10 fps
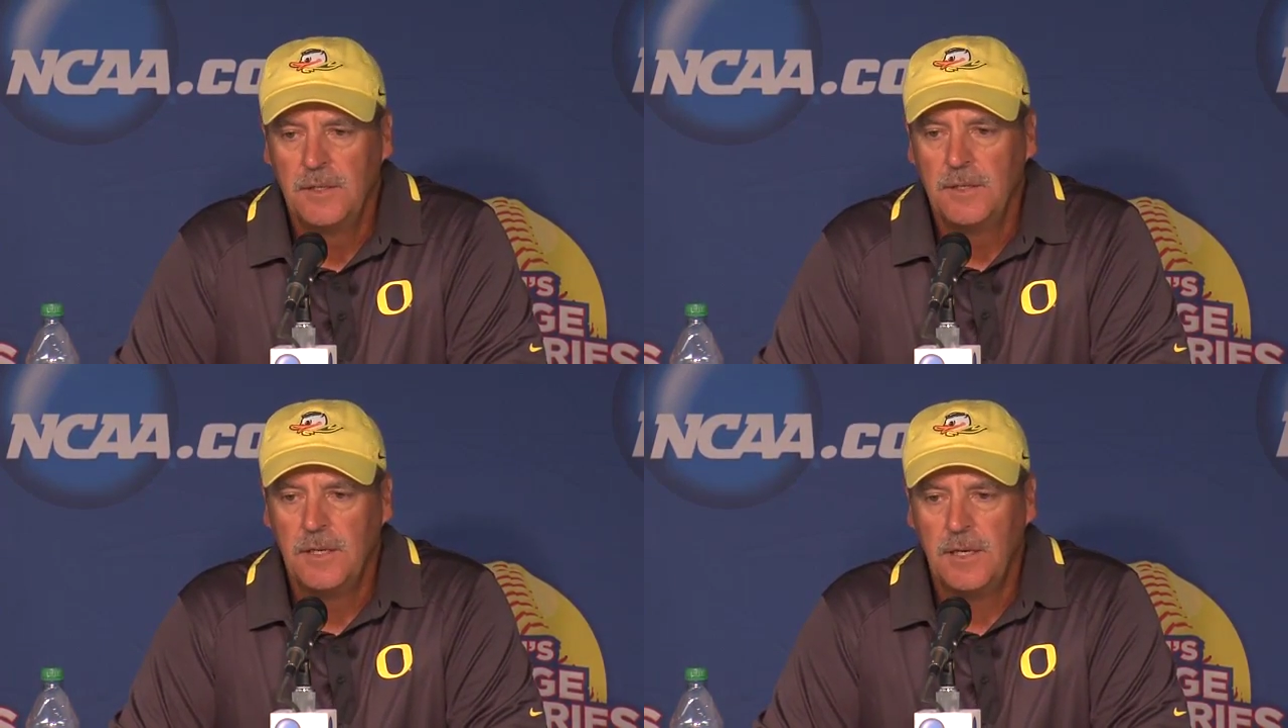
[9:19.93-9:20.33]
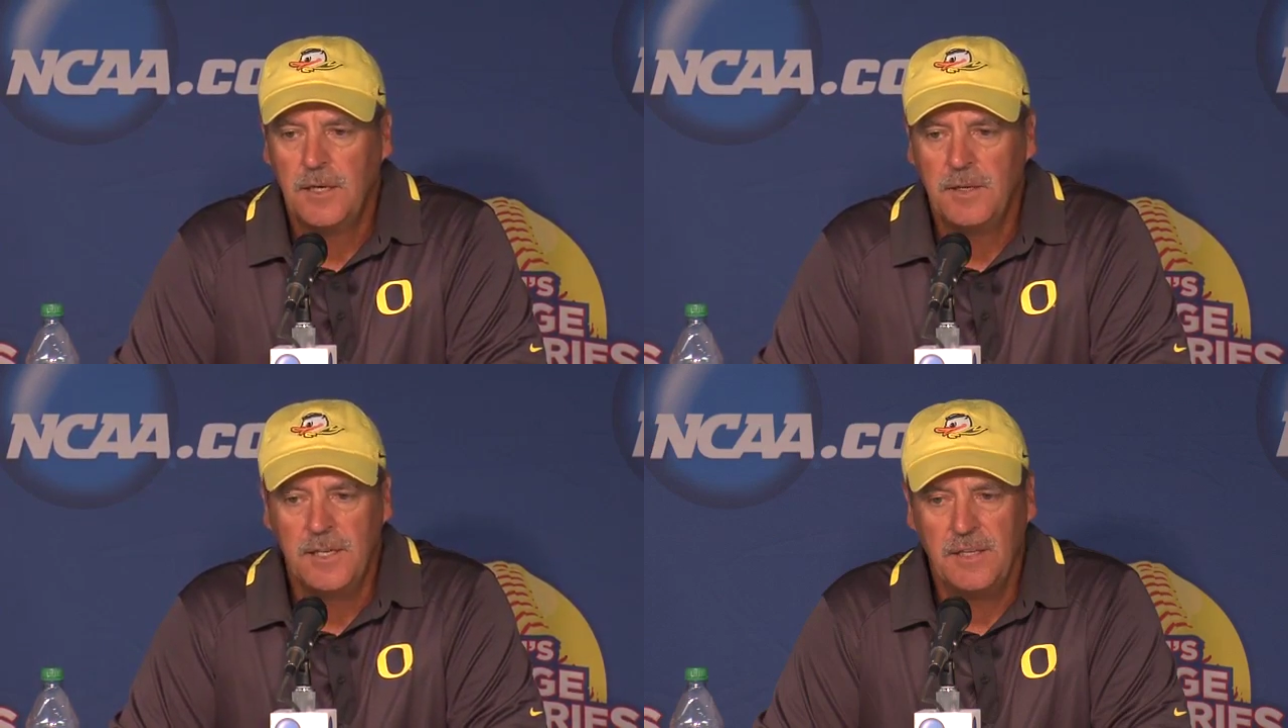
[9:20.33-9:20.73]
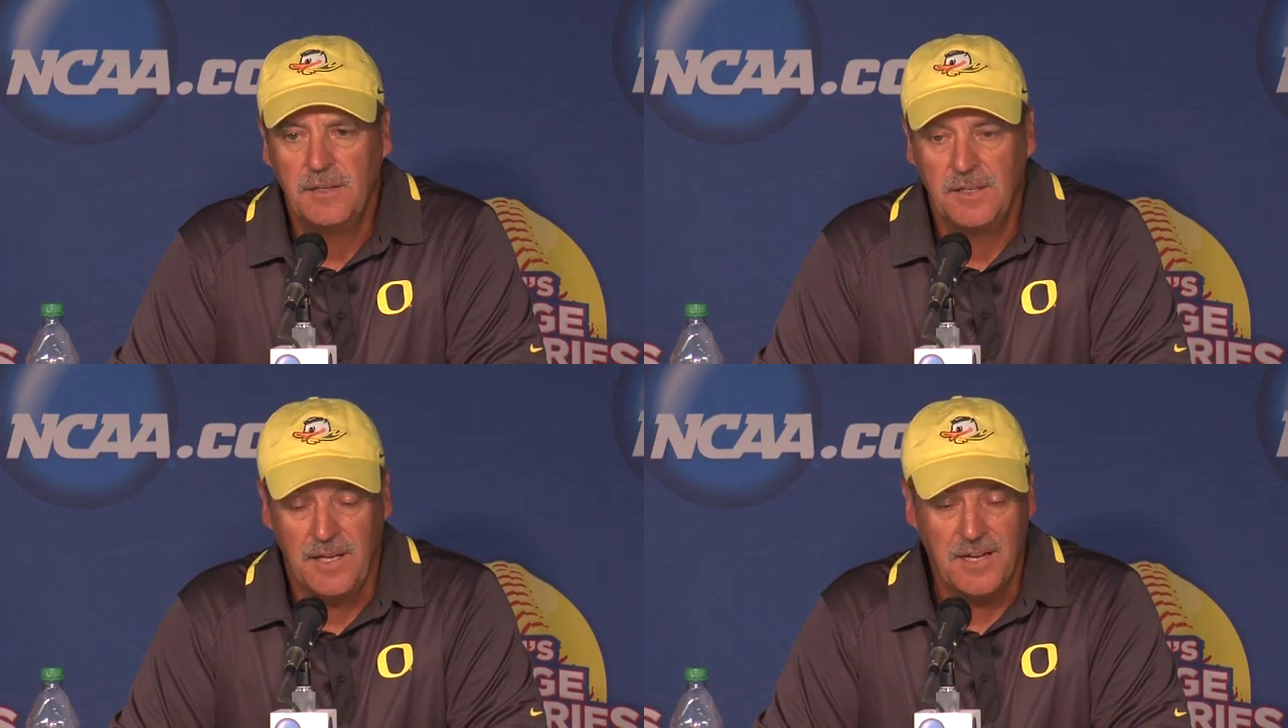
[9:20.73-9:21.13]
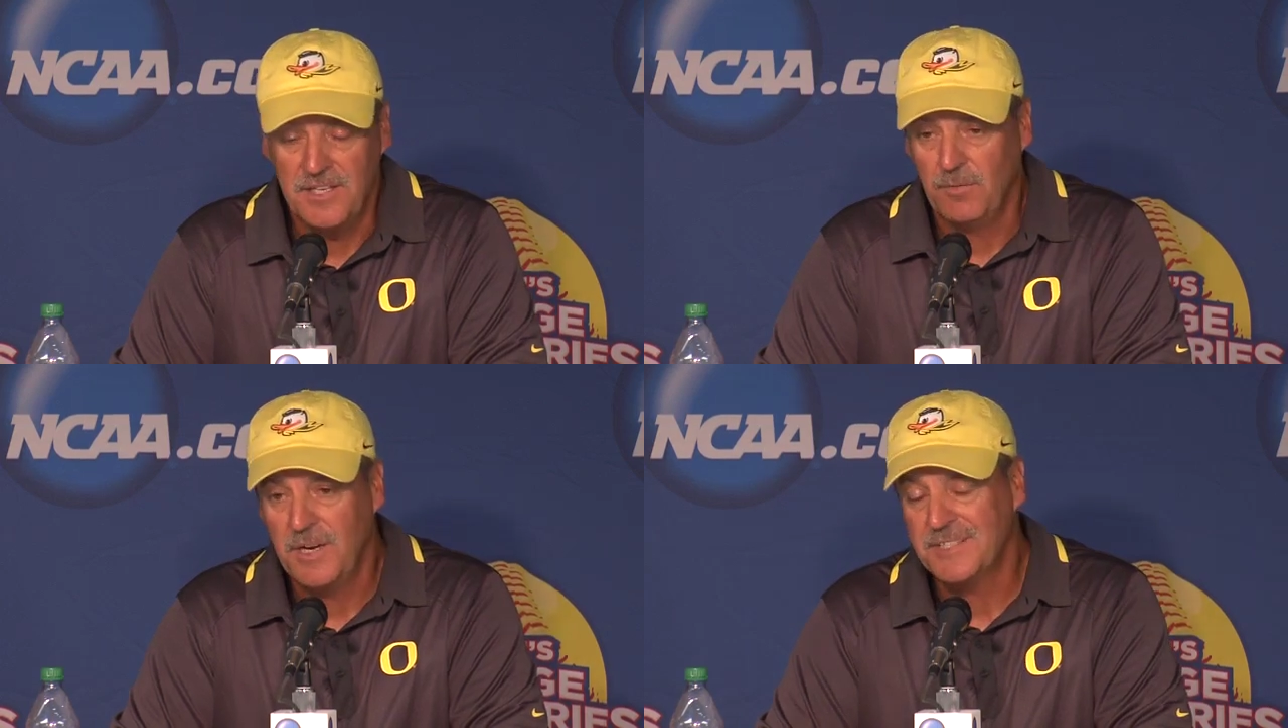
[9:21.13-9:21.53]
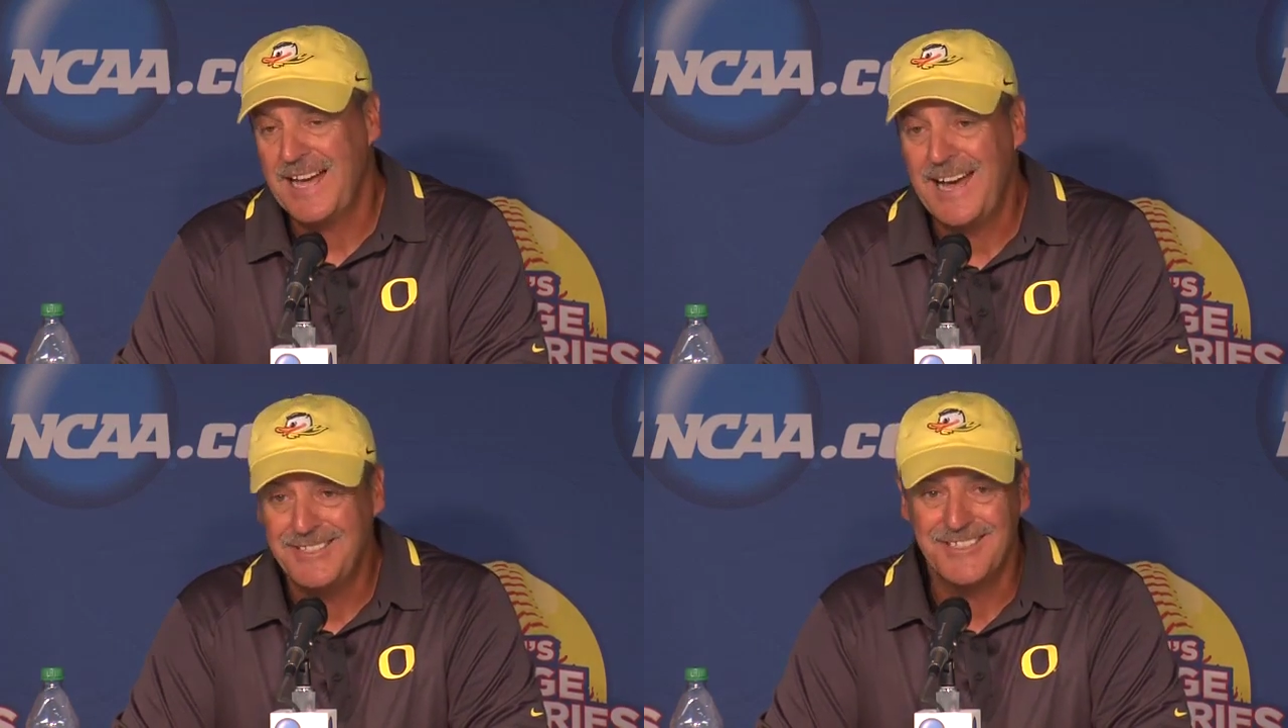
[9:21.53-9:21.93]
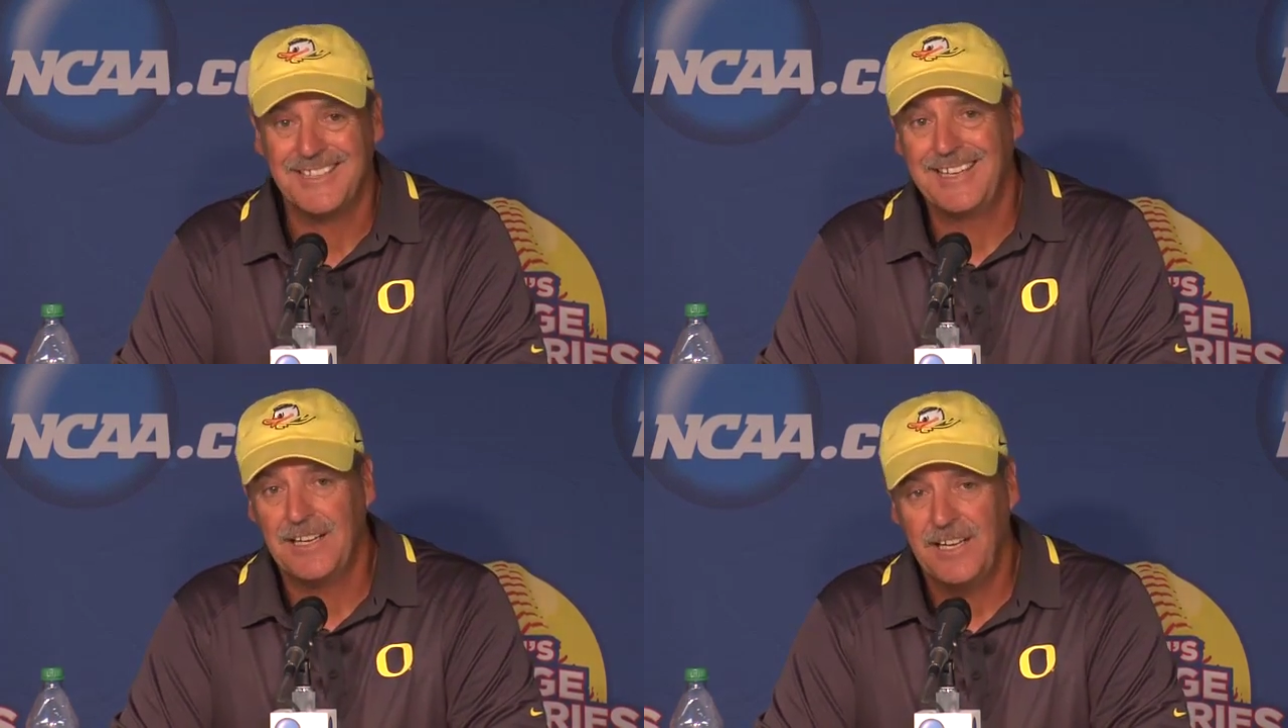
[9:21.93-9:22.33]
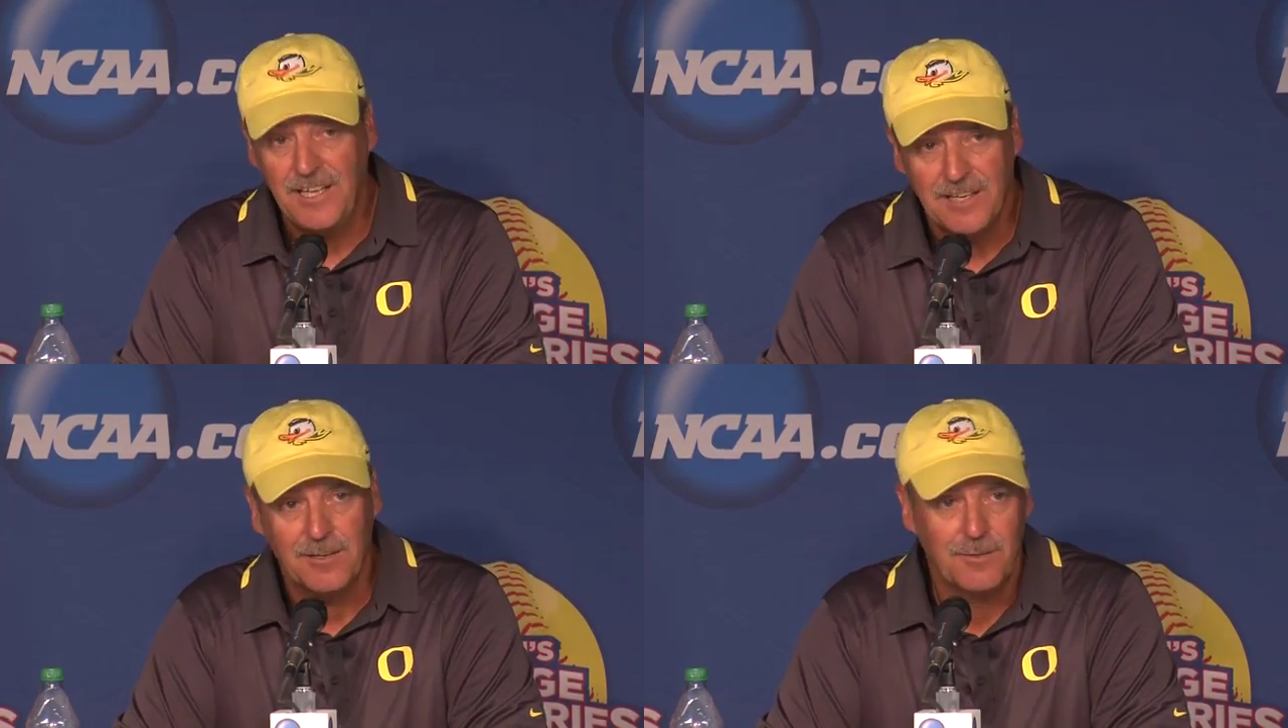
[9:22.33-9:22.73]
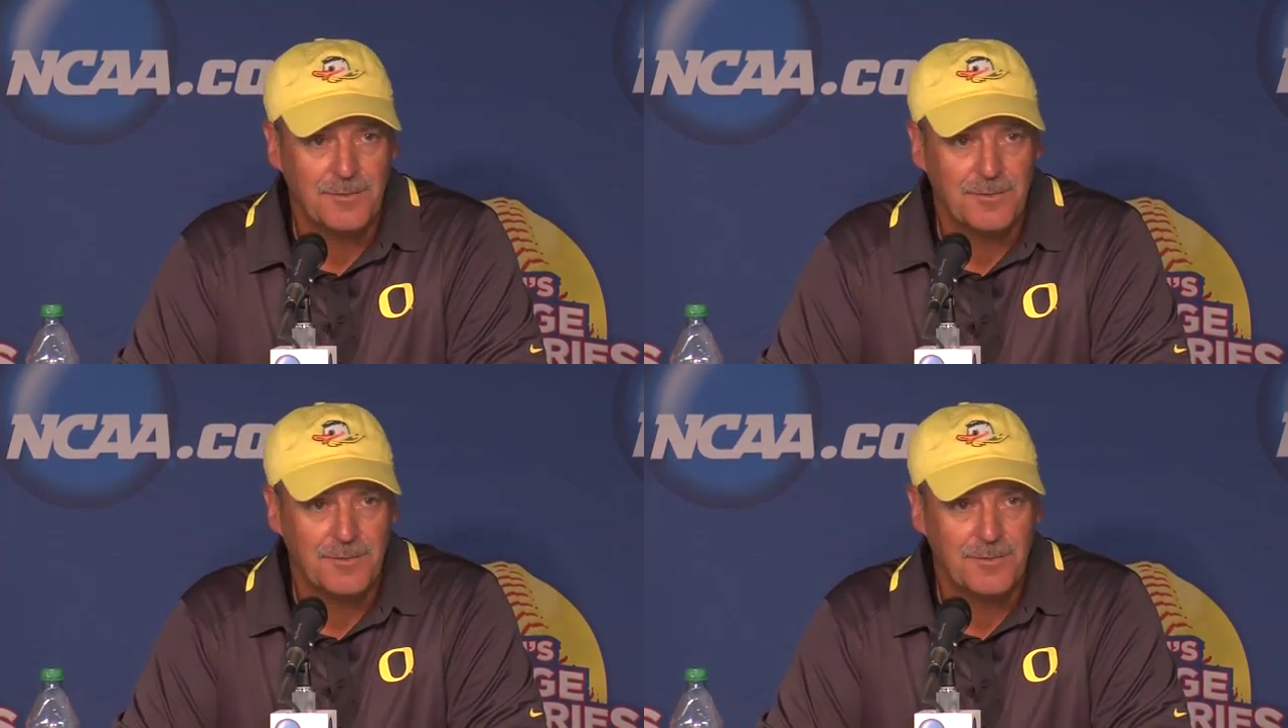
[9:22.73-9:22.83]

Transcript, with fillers: uh, it, it, I tell you what, it's hard just to get here,